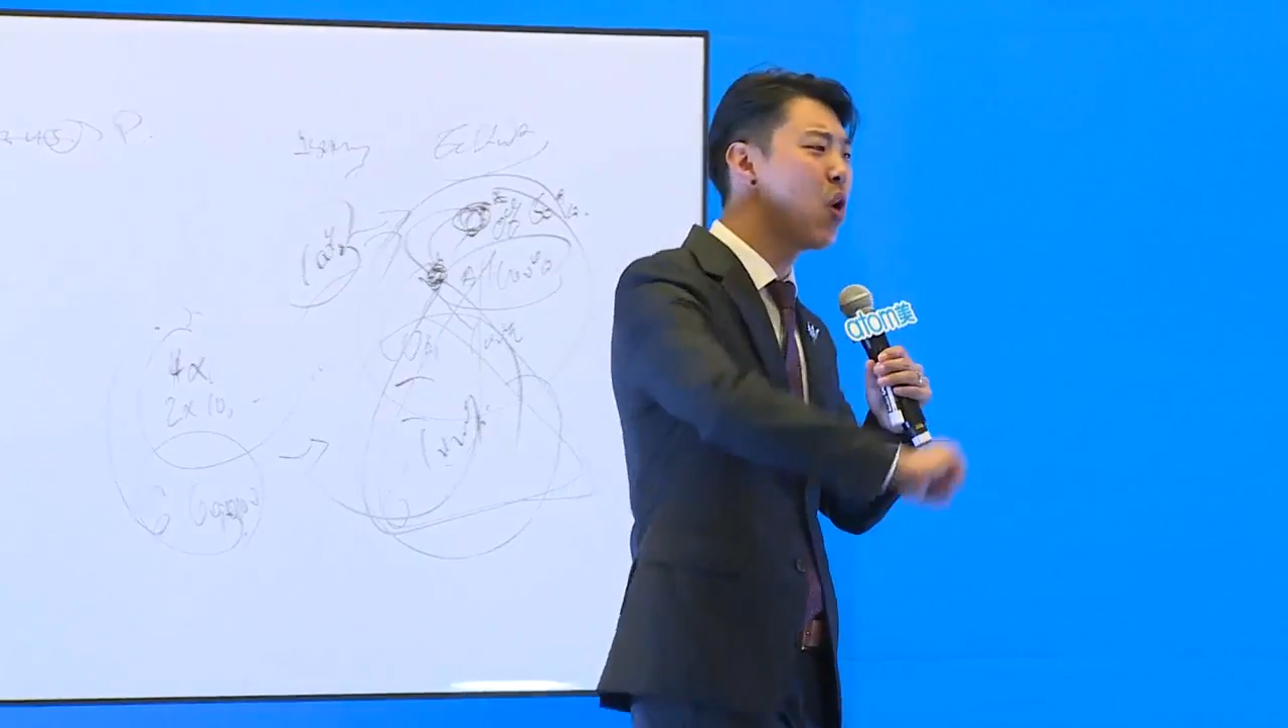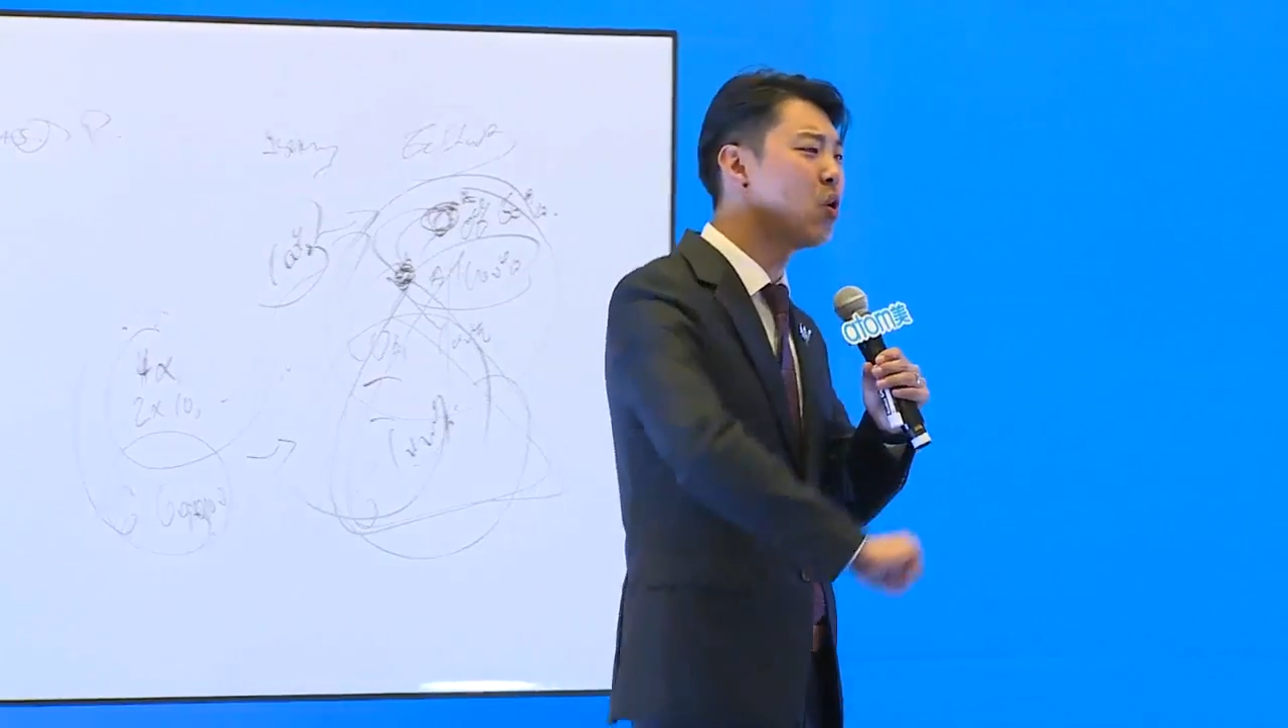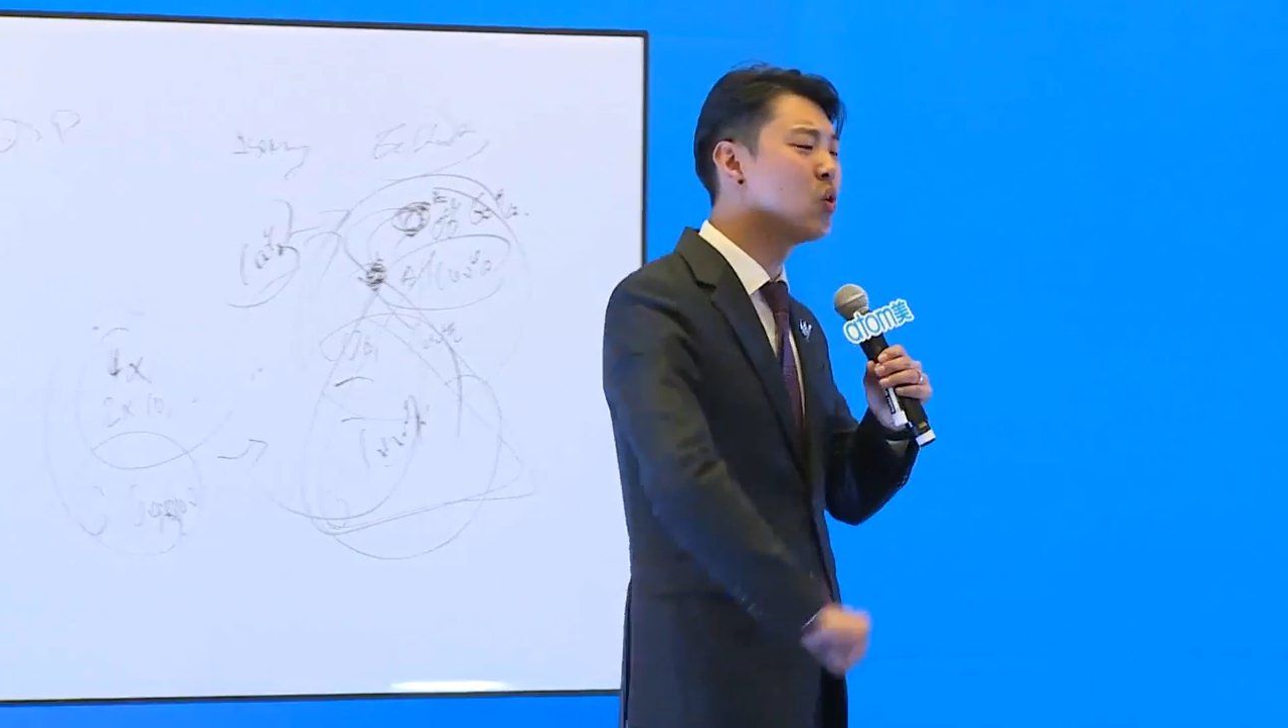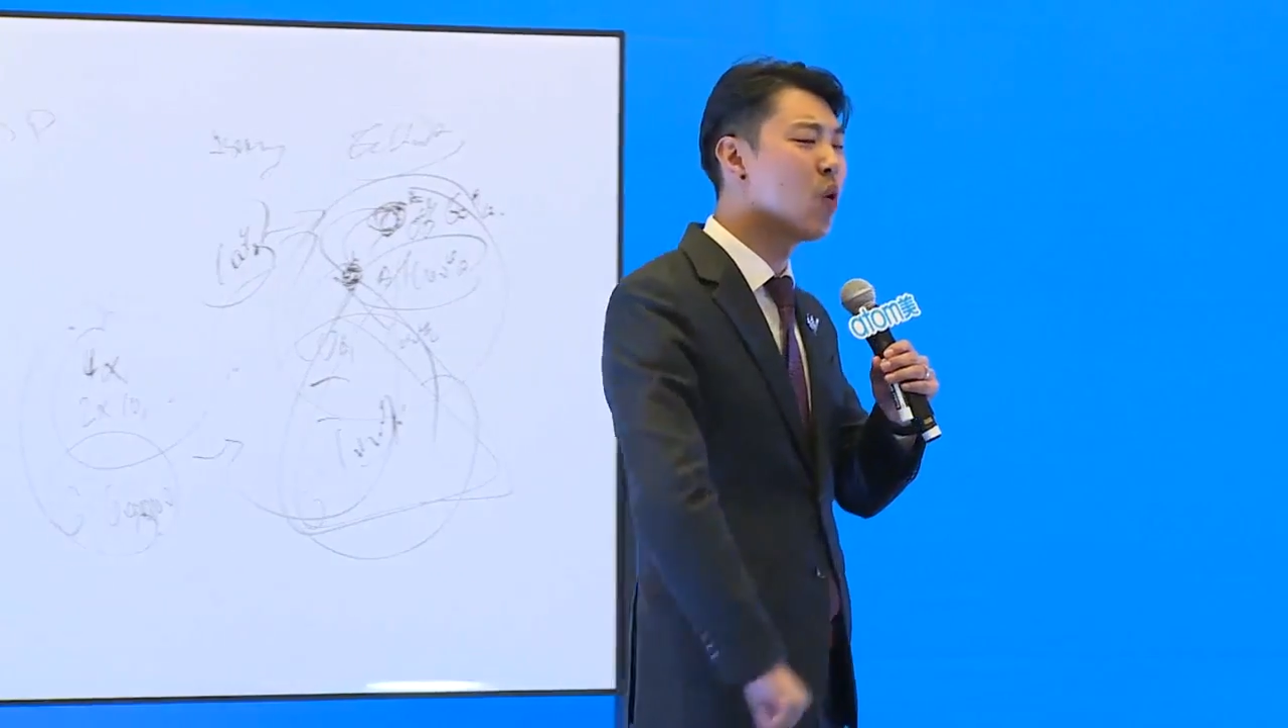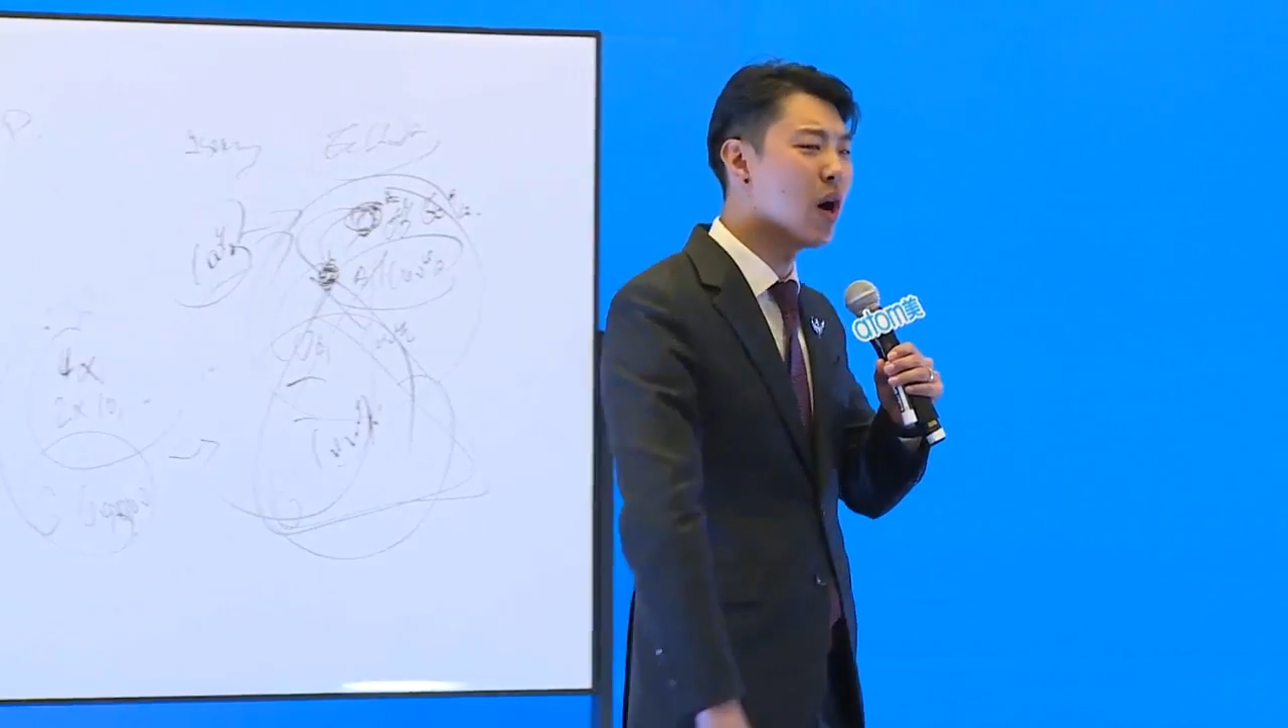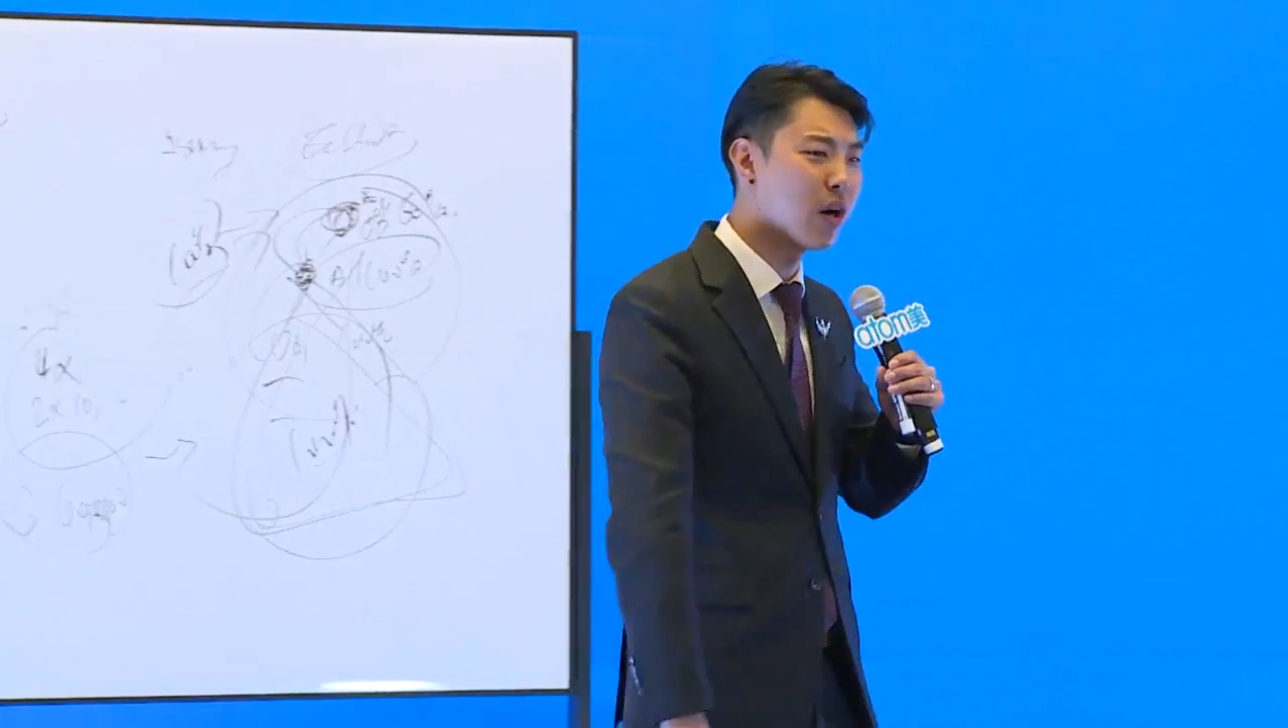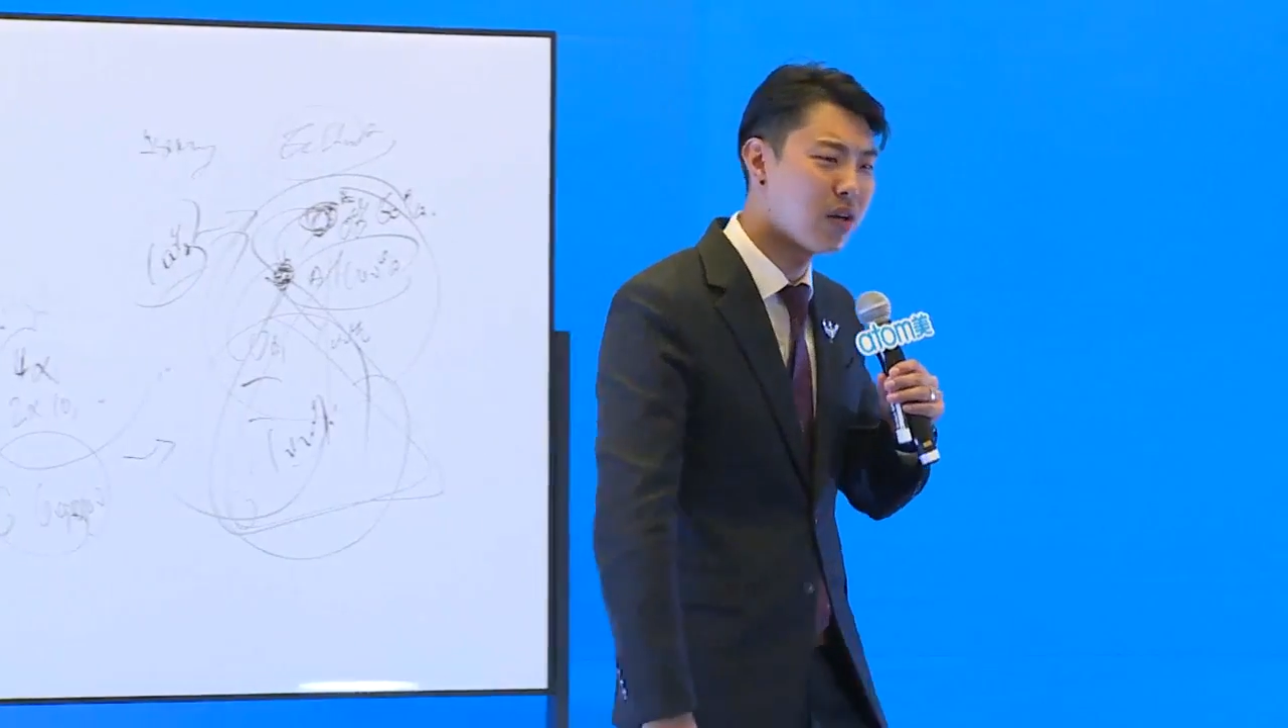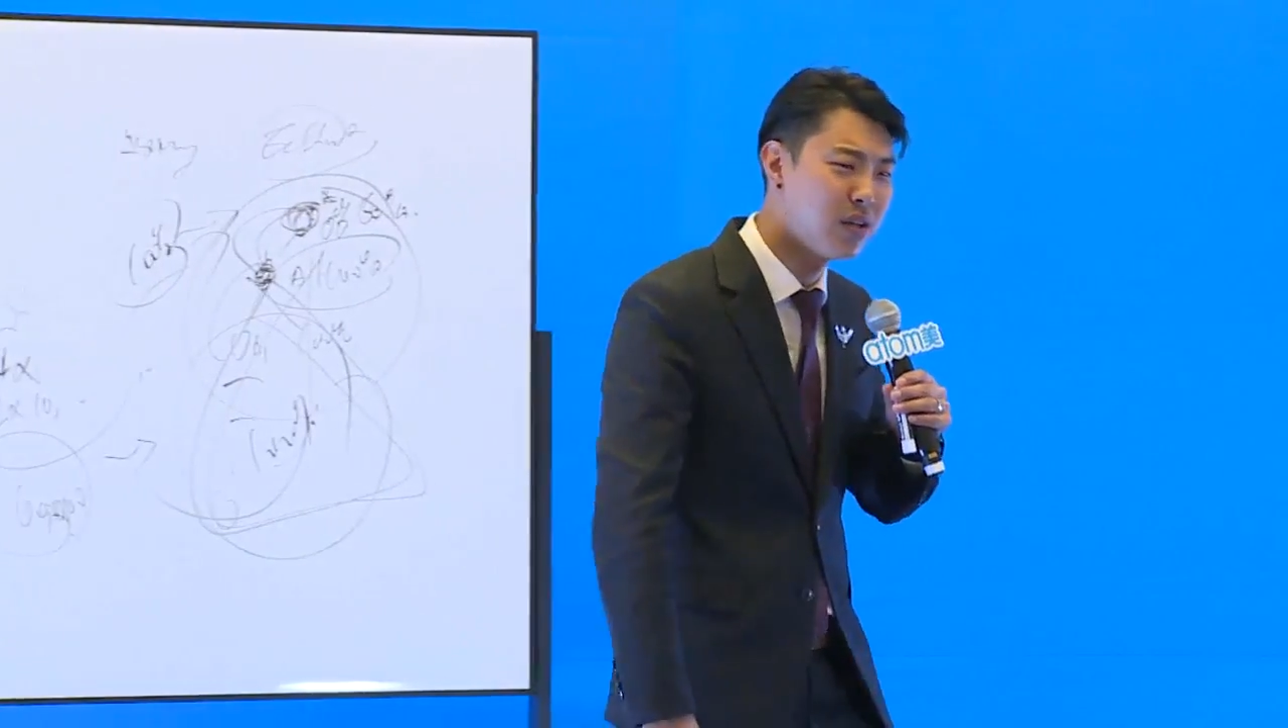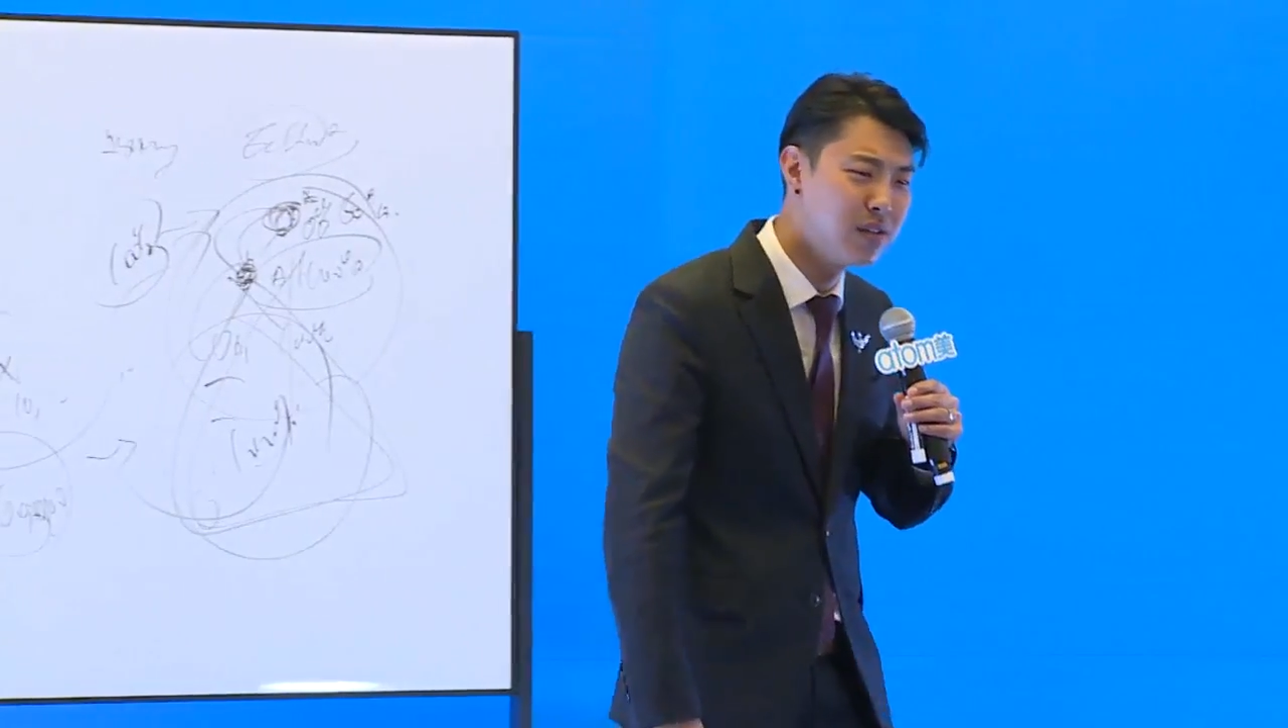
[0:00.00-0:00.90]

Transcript: go to work?